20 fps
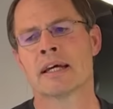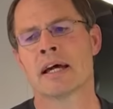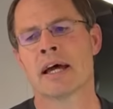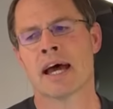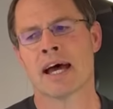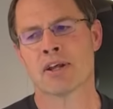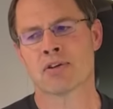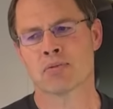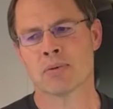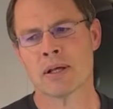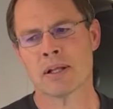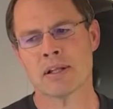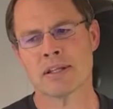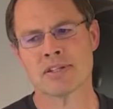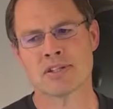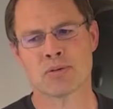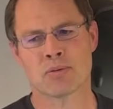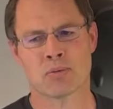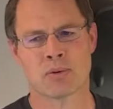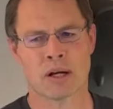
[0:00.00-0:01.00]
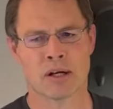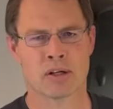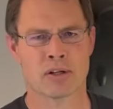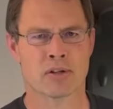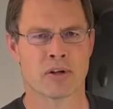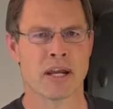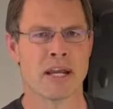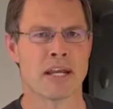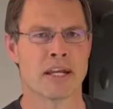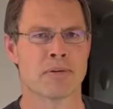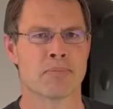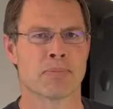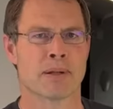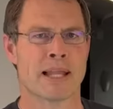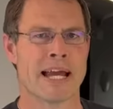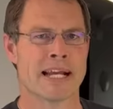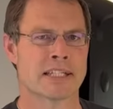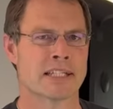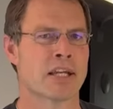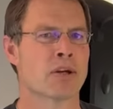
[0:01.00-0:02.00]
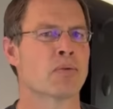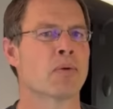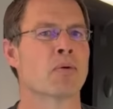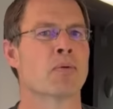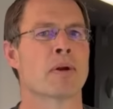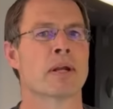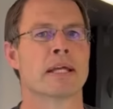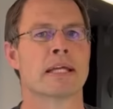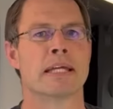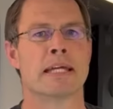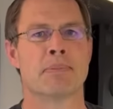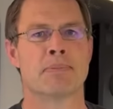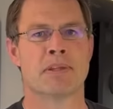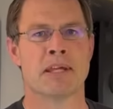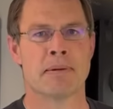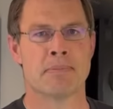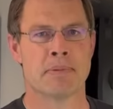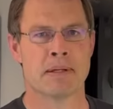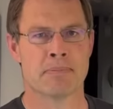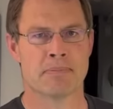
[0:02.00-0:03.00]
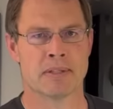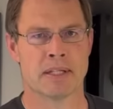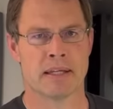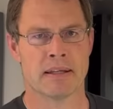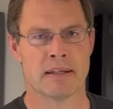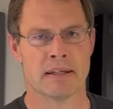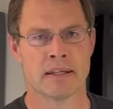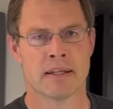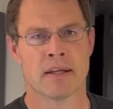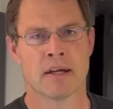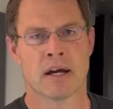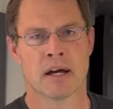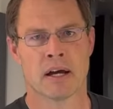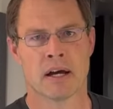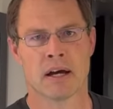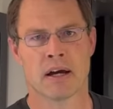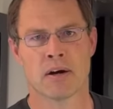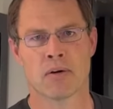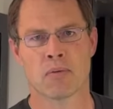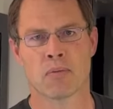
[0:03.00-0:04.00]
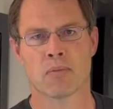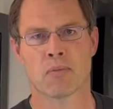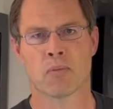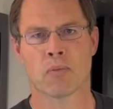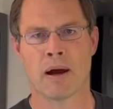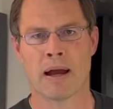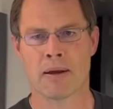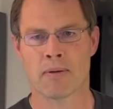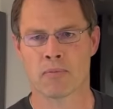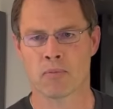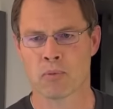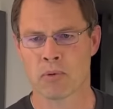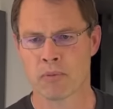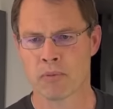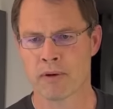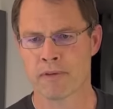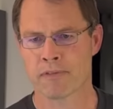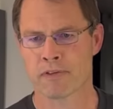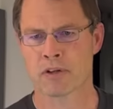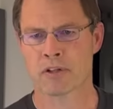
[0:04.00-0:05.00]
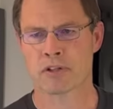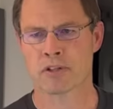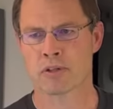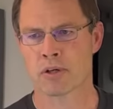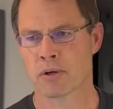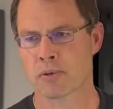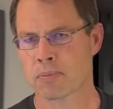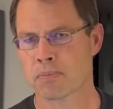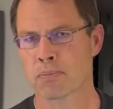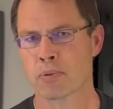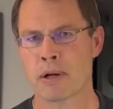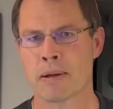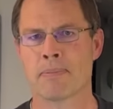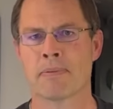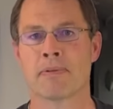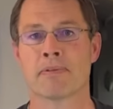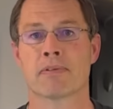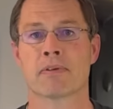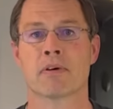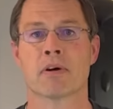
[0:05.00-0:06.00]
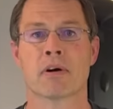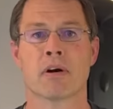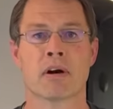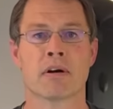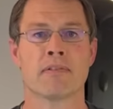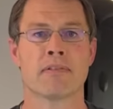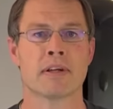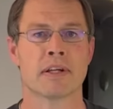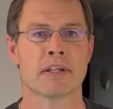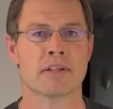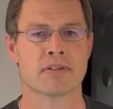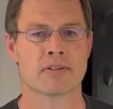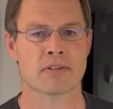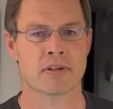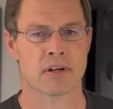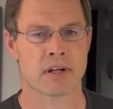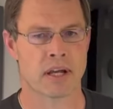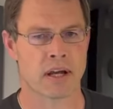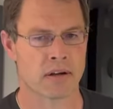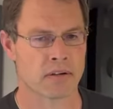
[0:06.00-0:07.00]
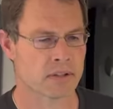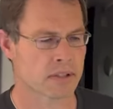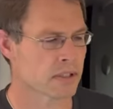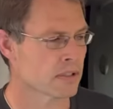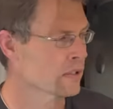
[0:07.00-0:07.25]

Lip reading: As well as our gray and black tank, we want to keep them empty when we first are prepping for our RV to start out.